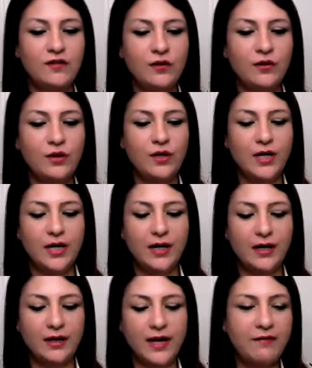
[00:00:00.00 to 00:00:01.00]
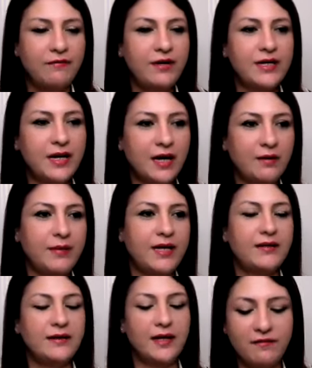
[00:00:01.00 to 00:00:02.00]
So every
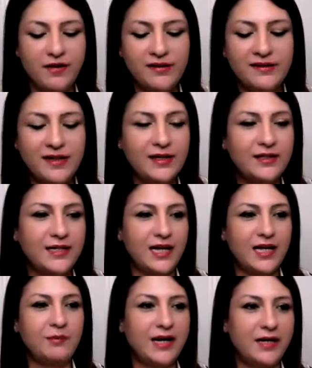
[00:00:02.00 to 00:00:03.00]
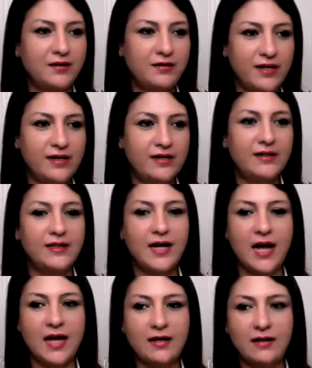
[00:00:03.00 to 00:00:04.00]
single time I get triggered,
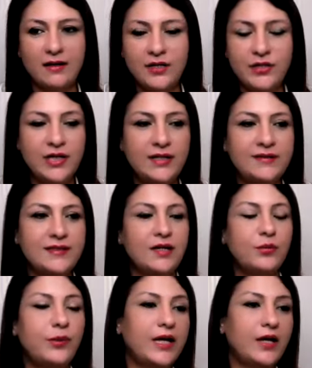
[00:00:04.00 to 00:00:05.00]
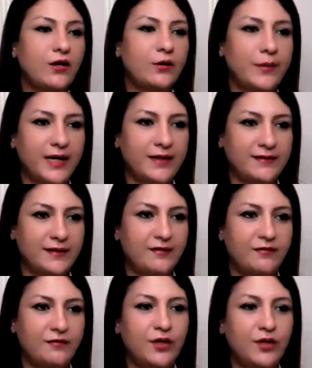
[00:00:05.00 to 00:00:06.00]
I literally start working on myself
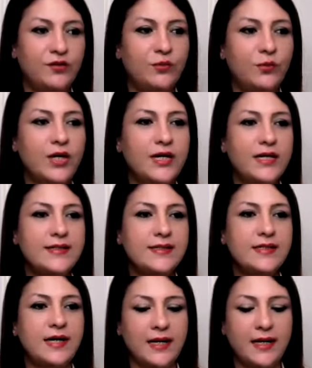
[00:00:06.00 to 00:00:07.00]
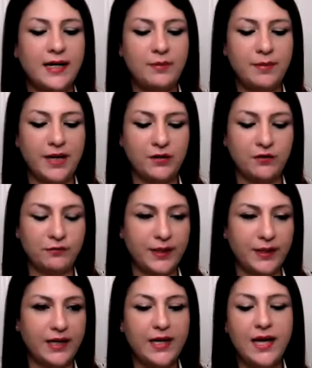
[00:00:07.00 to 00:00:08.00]
because what is the unhealed part of me?